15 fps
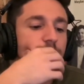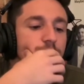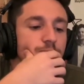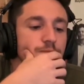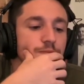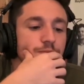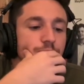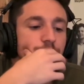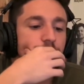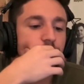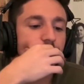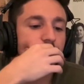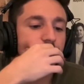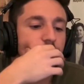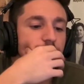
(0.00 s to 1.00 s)

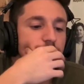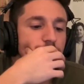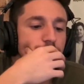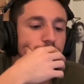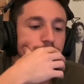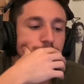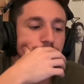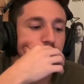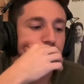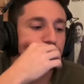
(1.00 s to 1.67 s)
Nobody speaks.